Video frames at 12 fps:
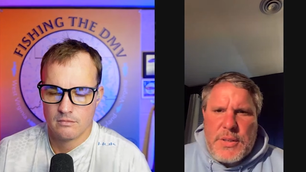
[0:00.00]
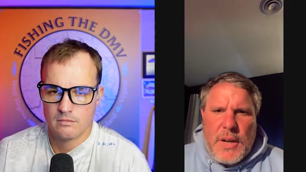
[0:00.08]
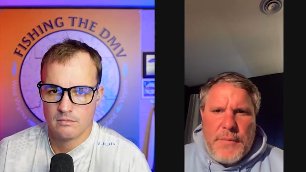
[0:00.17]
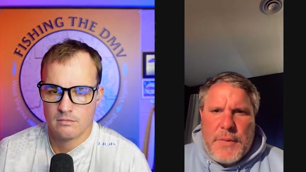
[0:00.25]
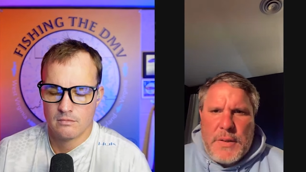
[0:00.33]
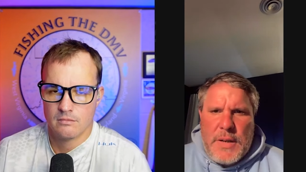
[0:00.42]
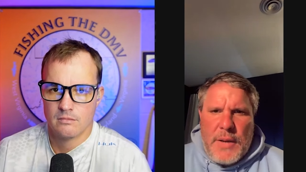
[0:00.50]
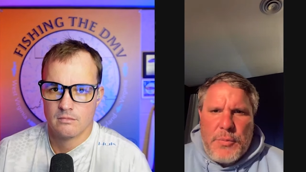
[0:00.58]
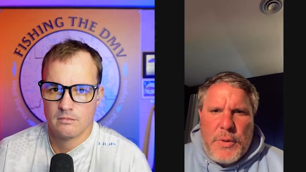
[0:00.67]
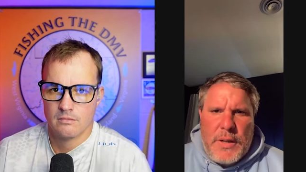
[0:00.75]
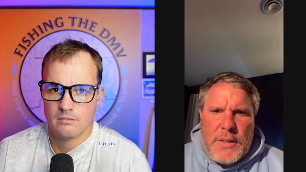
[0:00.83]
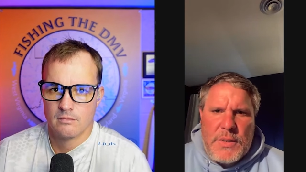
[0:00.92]
Speaker 1: regular stuff,
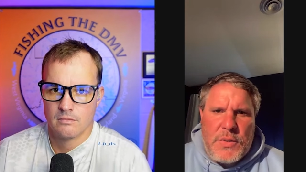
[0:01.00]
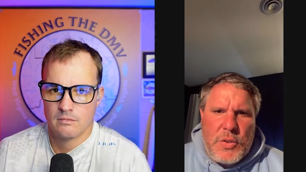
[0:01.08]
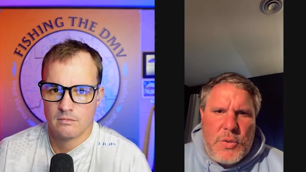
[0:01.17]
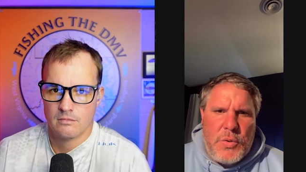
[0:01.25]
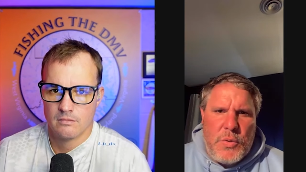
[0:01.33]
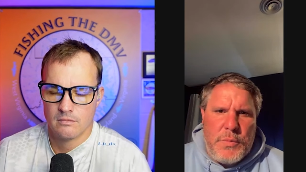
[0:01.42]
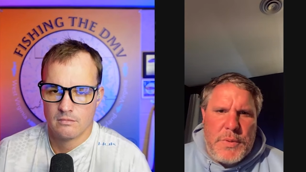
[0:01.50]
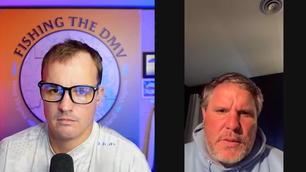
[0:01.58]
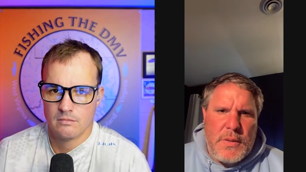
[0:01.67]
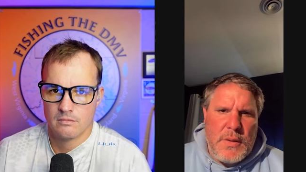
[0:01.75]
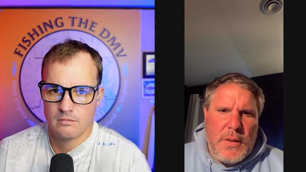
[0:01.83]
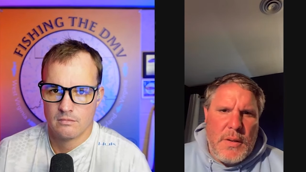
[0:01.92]
the Ned rigs,
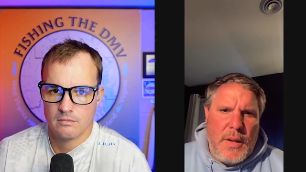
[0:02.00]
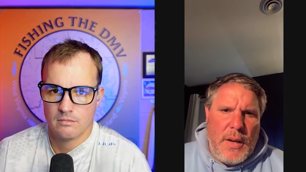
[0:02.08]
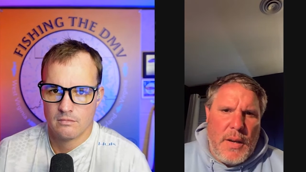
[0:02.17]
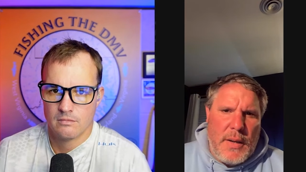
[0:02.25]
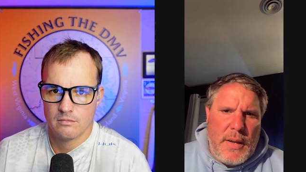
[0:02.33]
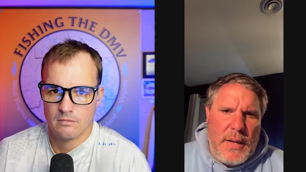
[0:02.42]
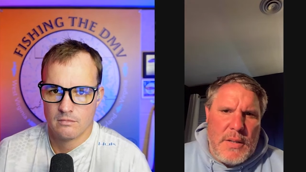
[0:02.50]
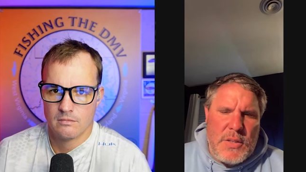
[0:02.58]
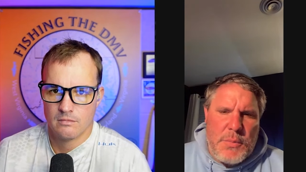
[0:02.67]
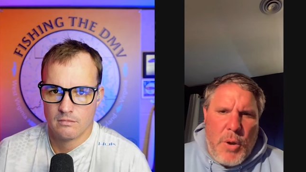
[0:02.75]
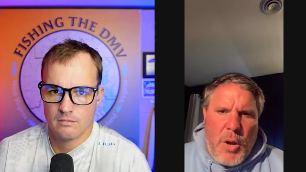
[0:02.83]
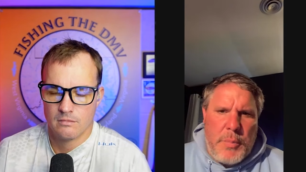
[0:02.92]
tubes,
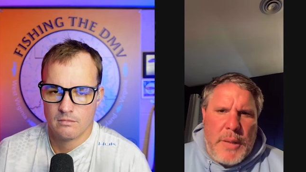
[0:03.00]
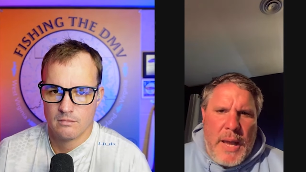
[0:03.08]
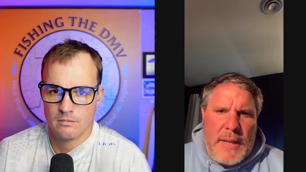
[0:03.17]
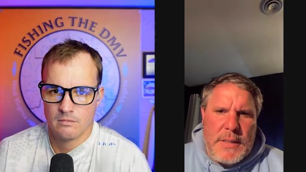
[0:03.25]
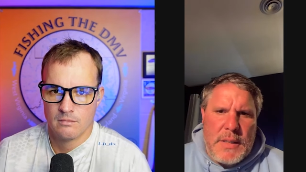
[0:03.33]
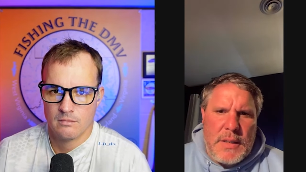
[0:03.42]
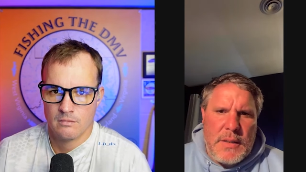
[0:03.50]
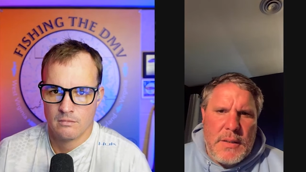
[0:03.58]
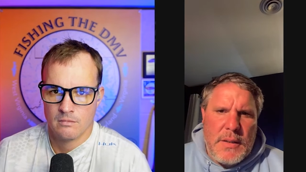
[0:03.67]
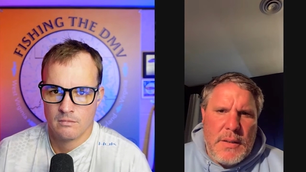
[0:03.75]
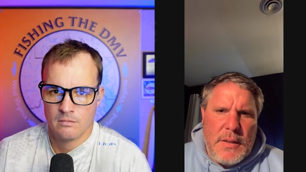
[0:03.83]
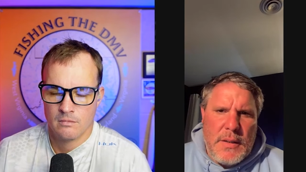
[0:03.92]
any small
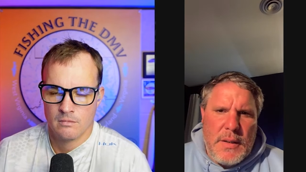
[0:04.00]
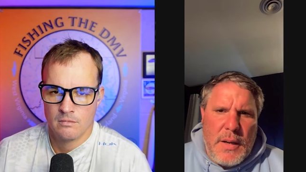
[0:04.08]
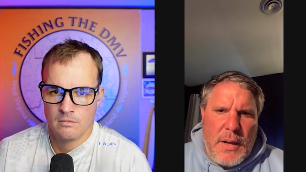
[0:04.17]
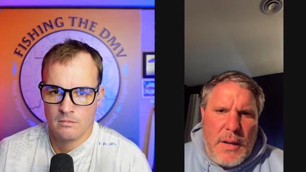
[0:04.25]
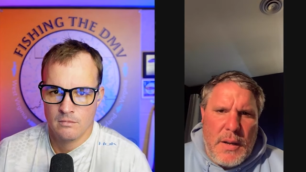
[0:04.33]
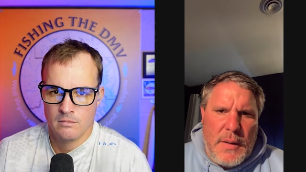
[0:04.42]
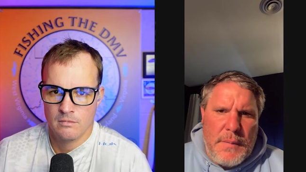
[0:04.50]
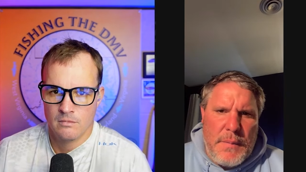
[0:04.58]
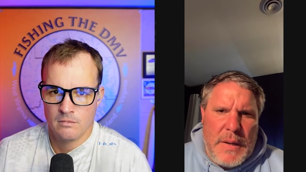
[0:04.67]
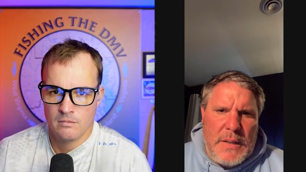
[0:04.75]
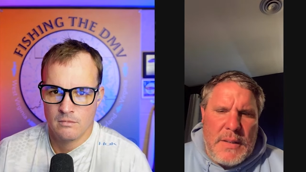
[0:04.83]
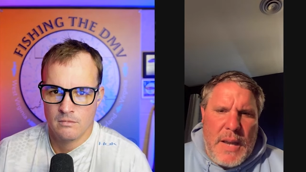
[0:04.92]
plastic,
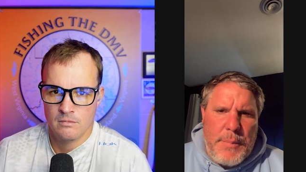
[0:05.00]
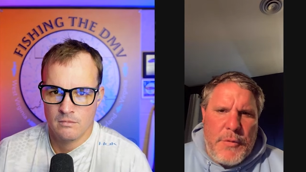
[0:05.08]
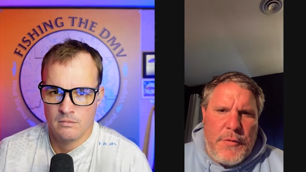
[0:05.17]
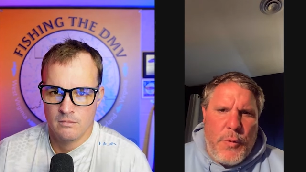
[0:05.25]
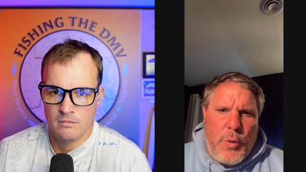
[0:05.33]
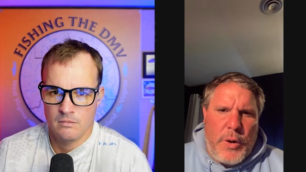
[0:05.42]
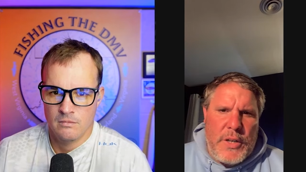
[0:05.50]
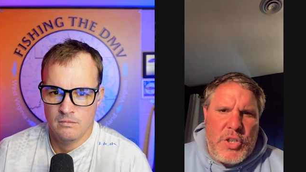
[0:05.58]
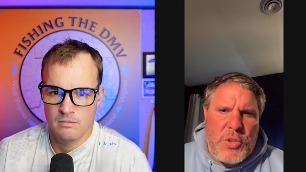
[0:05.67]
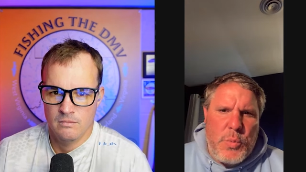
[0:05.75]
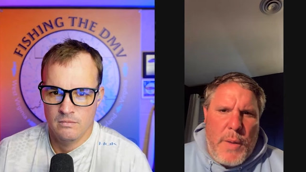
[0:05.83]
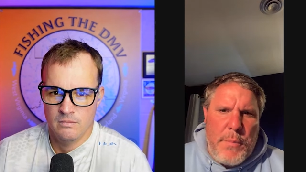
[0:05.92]
any type of
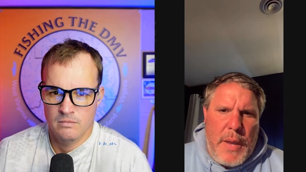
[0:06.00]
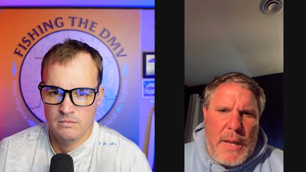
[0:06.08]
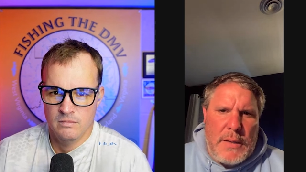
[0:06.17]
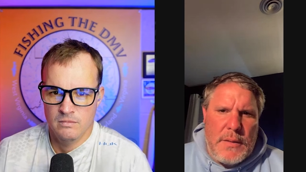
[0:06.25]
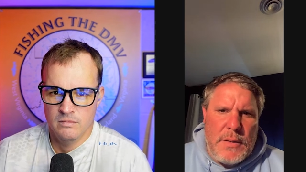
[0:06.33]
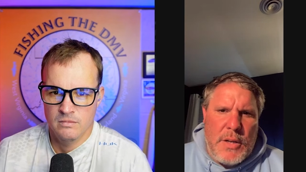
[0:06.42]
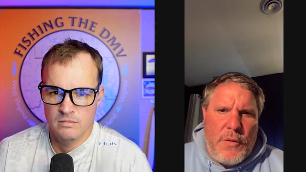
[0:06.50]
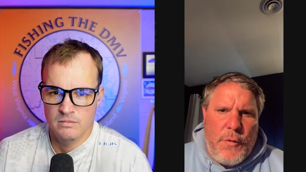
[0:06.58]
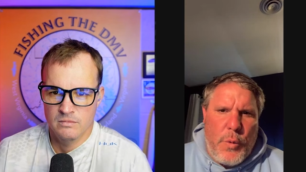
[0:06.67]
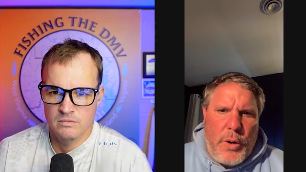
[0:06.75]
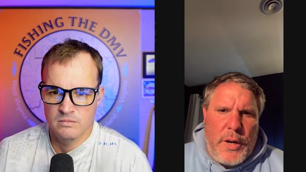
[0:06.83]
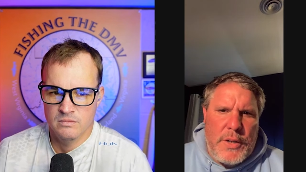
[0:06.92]
4-inch swim bait,
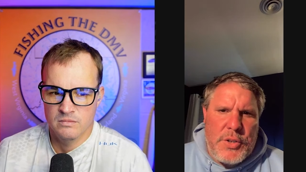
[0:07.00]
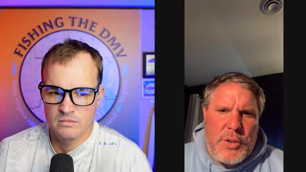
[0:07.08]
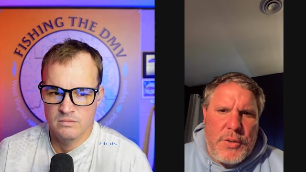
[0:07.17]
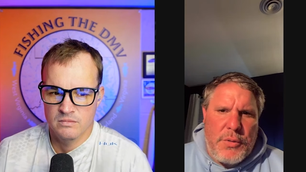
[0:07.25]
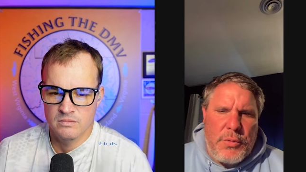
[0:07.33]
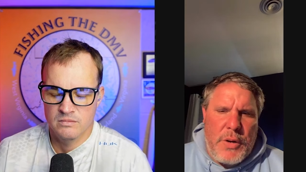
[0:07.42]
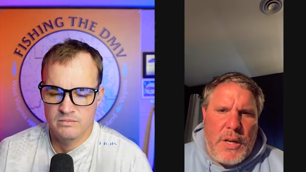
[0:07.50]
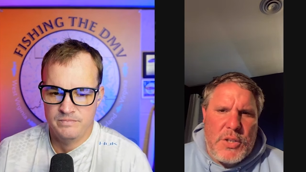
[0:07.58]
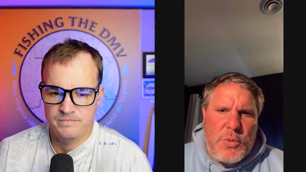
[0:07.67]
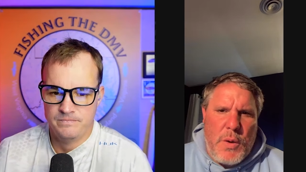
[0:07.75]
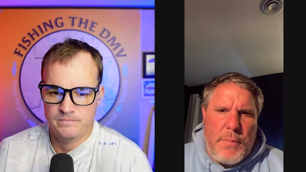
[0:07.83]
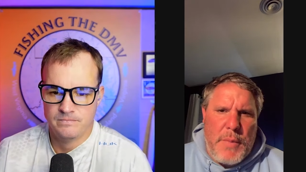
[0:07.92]
you know, 4-inch or
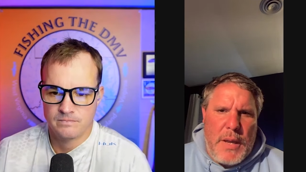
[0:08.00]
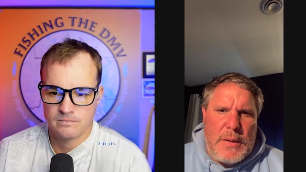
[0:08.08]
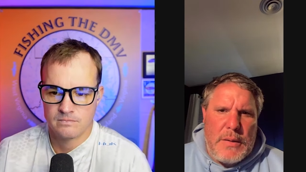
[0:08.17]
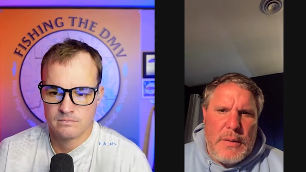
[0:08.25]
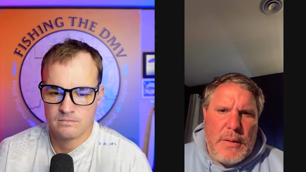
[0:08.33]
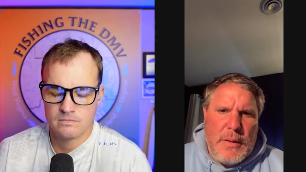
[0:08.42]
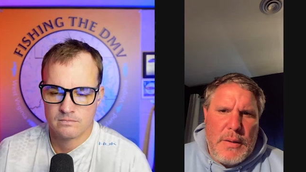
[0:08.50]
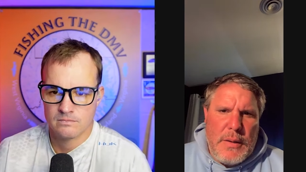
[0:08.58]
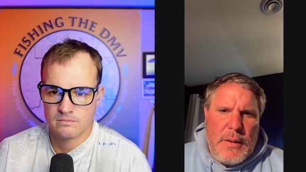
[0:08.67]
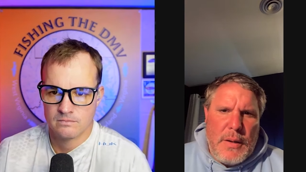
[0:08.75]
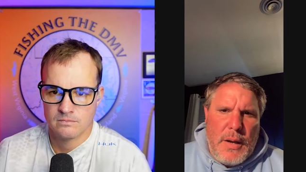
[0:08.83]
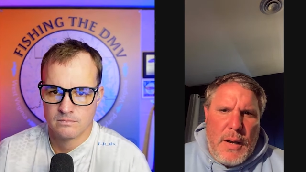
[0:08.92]
3-inch swim bait.
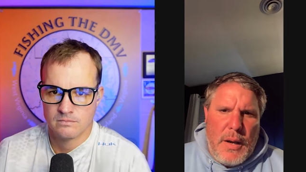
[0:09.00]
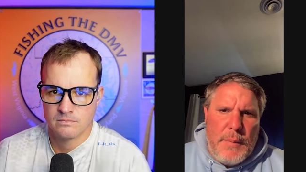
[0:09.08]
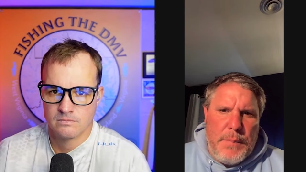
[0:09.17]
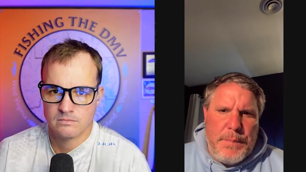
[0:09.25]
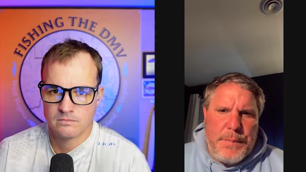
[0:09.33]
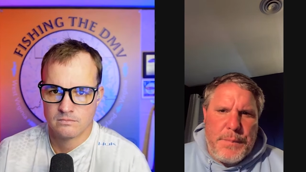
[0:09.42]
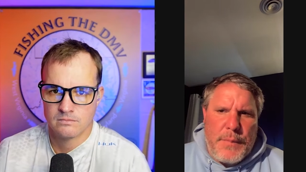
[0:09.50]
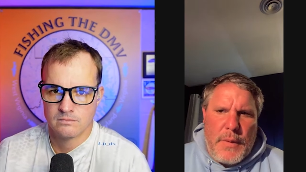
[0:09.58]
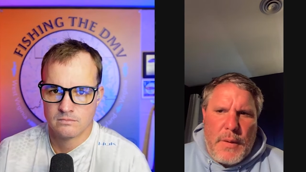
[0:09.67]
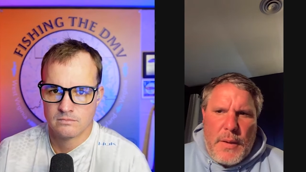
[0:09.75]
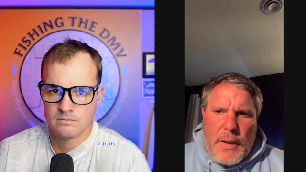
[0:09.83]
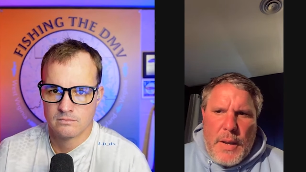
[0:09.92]
And
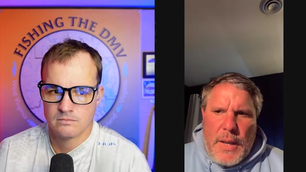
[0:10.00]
